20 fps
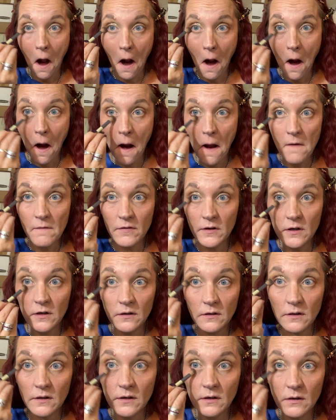give it a
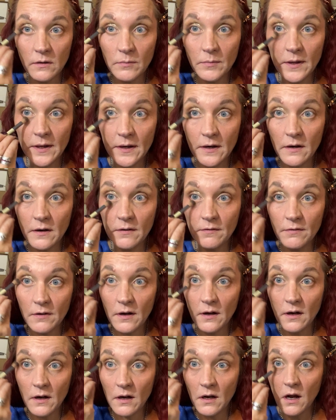little bit of
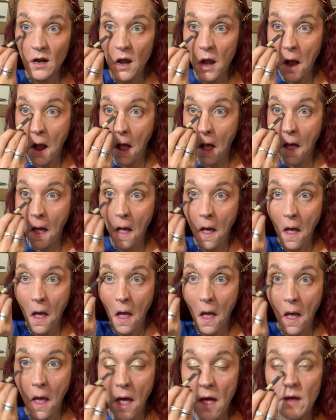a
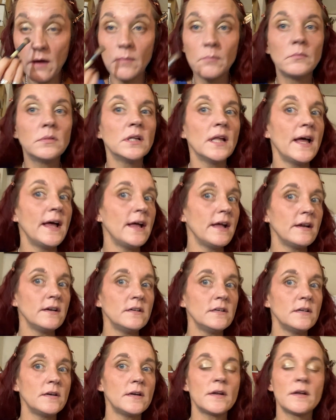
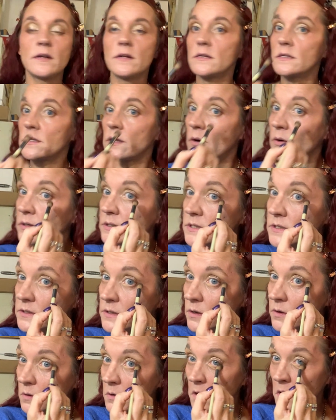blend so it's
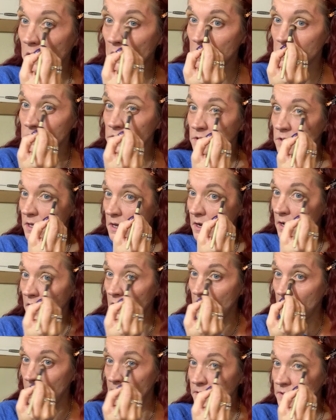no harsh
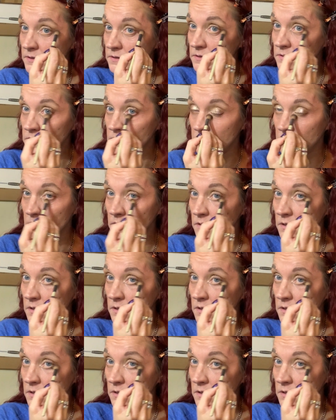lines.